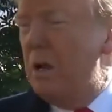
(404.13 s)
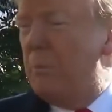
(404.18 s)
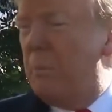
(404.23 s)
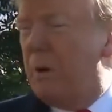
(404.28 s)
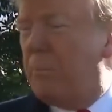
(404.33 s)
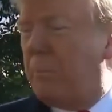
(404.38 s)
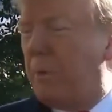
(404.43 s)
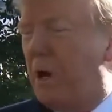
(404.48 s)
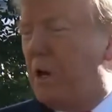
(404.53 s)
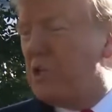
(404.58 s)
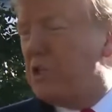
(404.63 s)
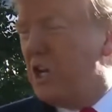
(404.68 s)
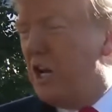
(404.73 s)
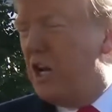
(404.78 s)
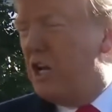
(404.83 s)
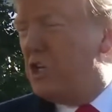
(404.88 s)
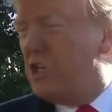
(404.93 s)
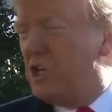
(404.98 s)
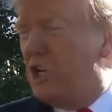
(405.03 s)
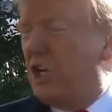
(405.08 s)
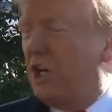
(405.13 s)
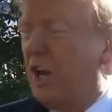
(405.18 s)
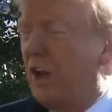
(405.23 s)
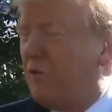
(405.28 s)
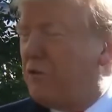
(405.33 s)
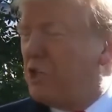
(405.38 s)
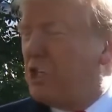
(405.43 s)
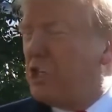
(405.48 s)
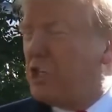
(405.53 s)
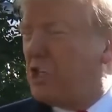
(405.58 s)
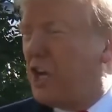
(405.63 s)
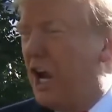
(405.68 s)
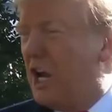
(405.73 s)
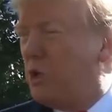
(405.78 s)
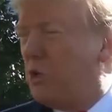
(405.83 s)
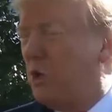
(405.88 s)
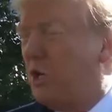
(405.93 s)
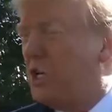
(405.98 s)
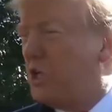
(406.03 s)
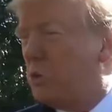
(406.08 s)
But President Xi loves his country.